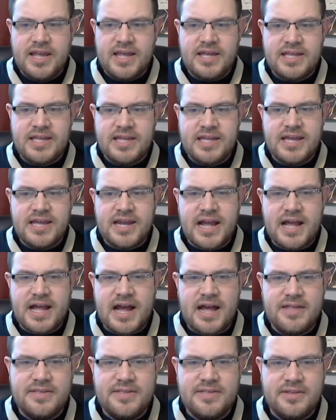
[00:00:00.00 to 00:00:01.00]
again,
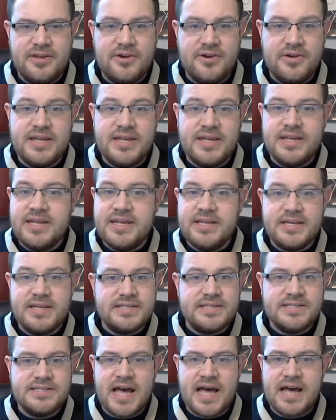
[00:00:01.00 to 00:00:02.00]
he
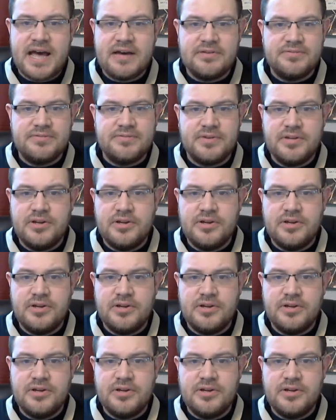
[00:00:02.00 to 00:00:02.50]
does have